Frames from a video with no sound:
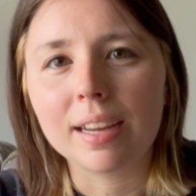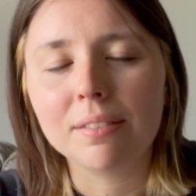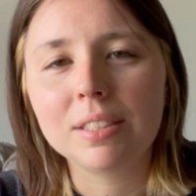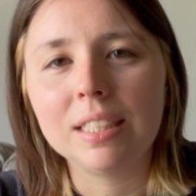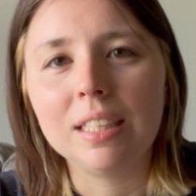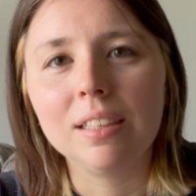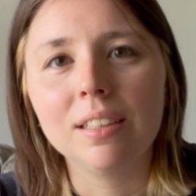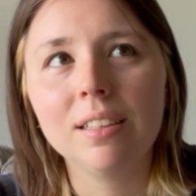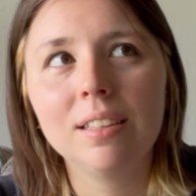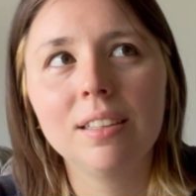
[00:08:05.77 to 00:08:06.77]
I have seen
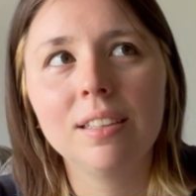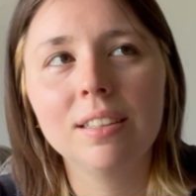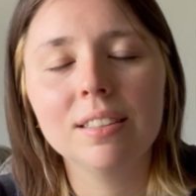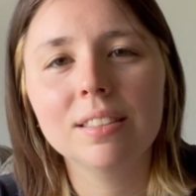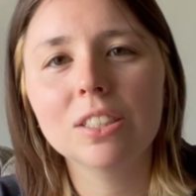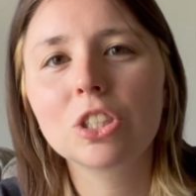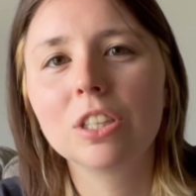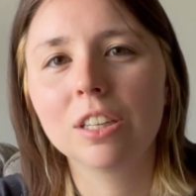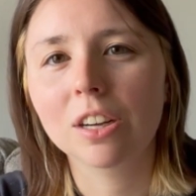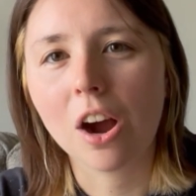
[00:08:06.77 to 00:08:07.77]
such
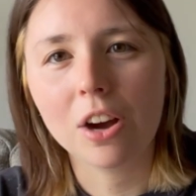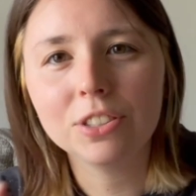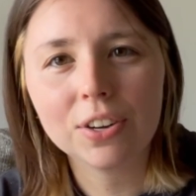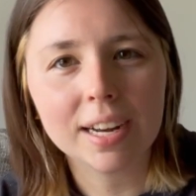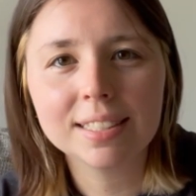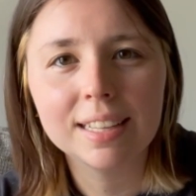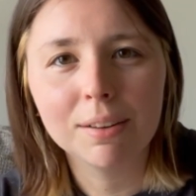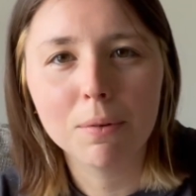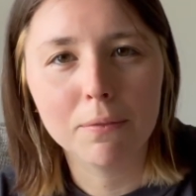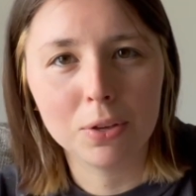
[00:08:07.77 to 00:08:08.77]

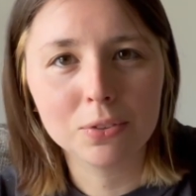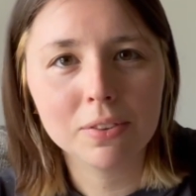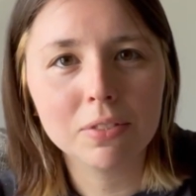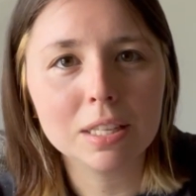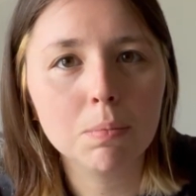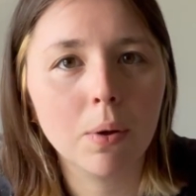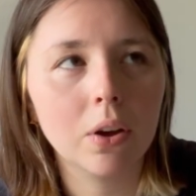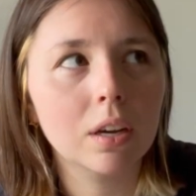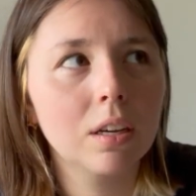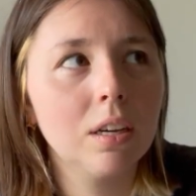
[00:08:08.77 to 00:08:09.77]
contrasting reviews of this
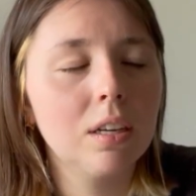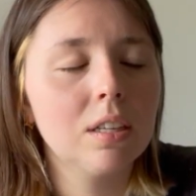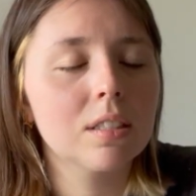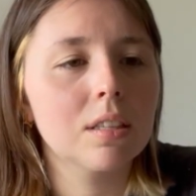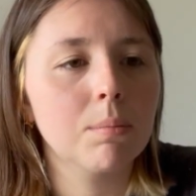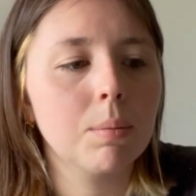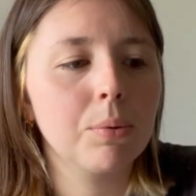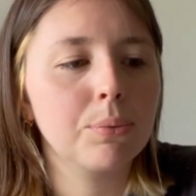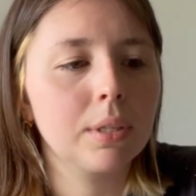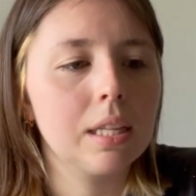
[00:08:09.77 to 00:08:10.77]
book. Some
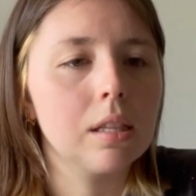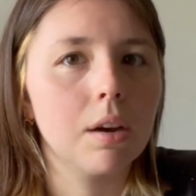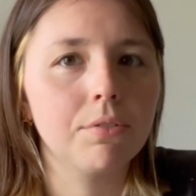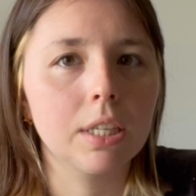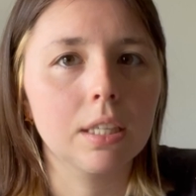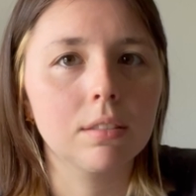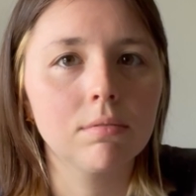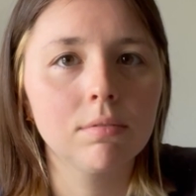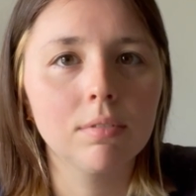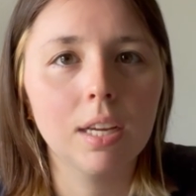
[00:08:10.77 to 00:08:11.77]
people really loved
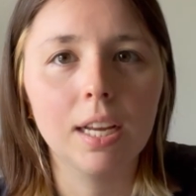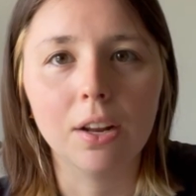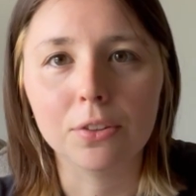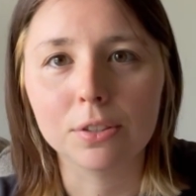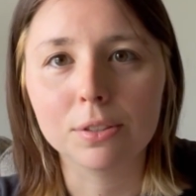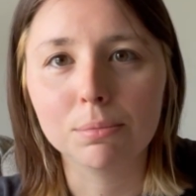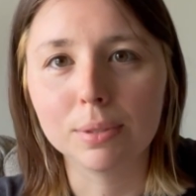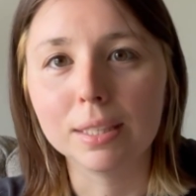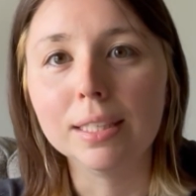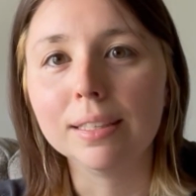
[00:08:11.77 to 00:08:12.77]
it and others
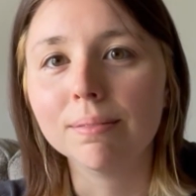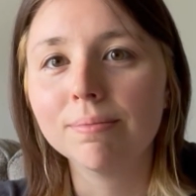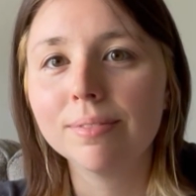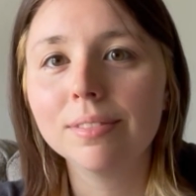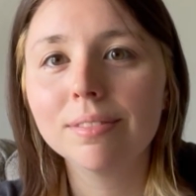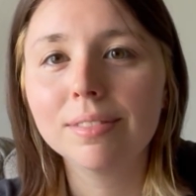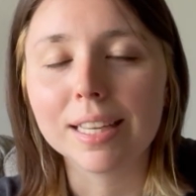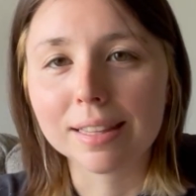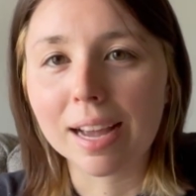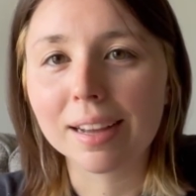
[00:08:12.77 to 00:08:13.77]
really
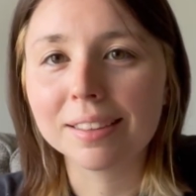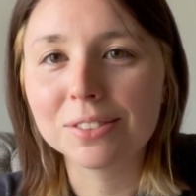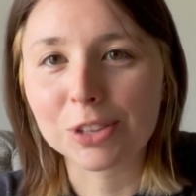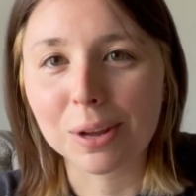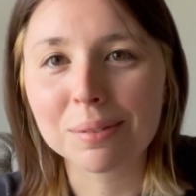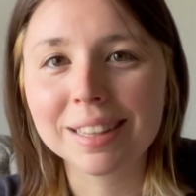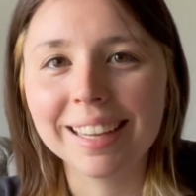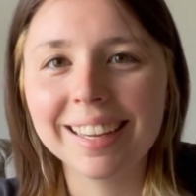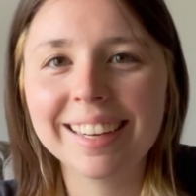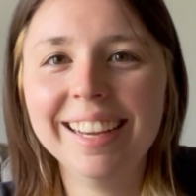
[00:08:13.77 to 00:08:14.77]
did not gel with
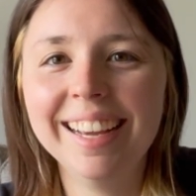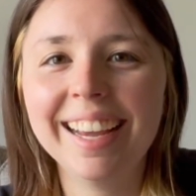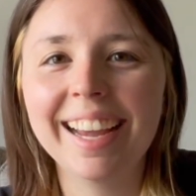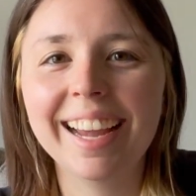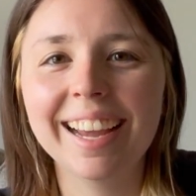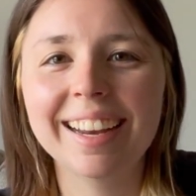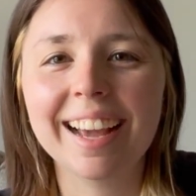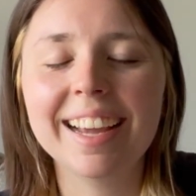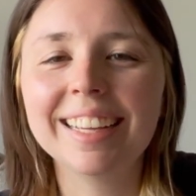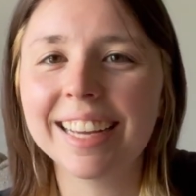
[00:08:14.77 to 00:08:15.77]
it. And
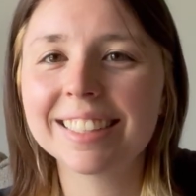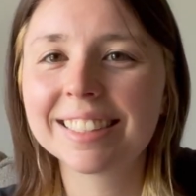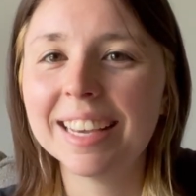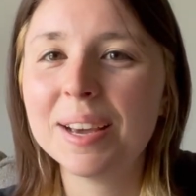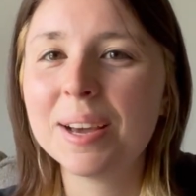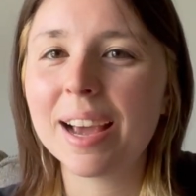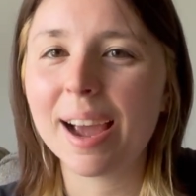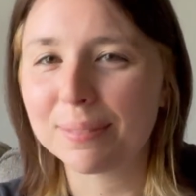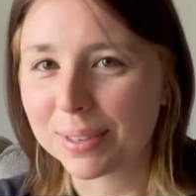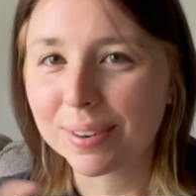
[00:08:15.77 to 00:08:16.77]
I guess
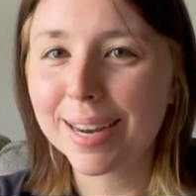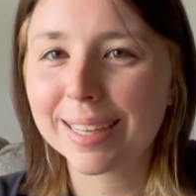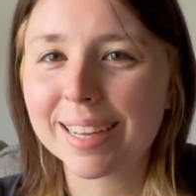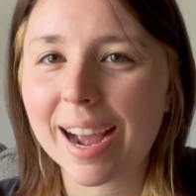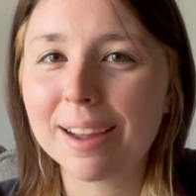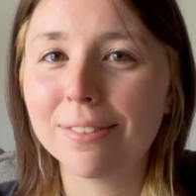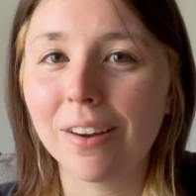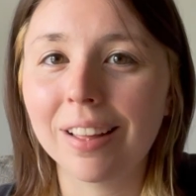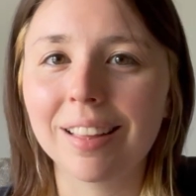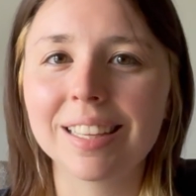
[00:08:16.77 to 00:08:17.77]
having read it, I
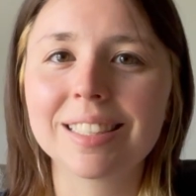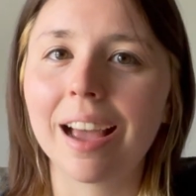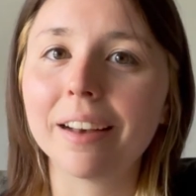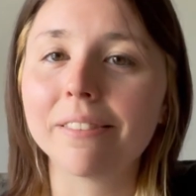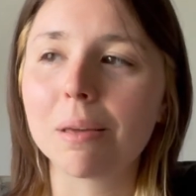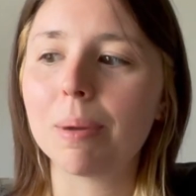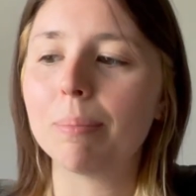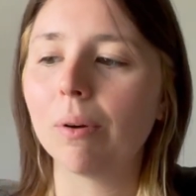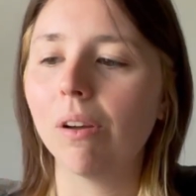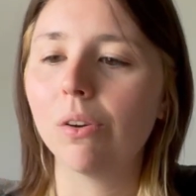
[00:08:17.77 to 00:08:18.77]
fall on the side of the
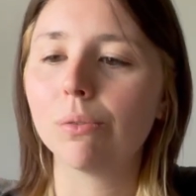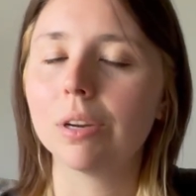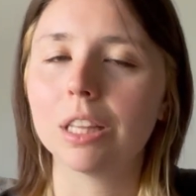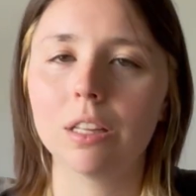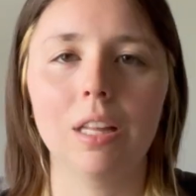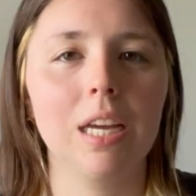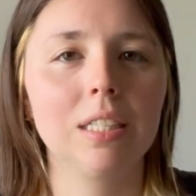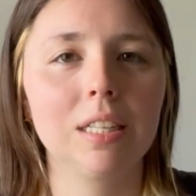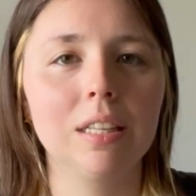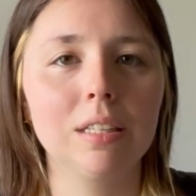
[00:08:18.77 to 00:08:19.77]
people who really
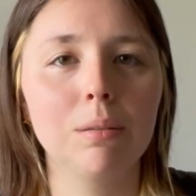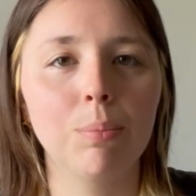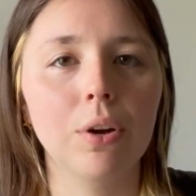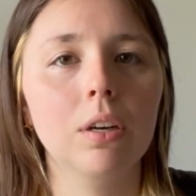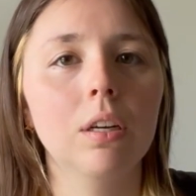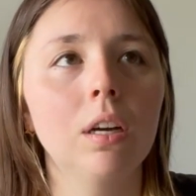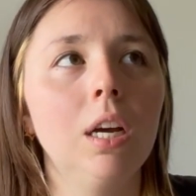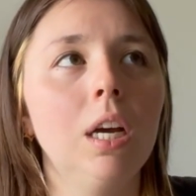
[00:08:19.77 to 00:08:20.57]
liked this book.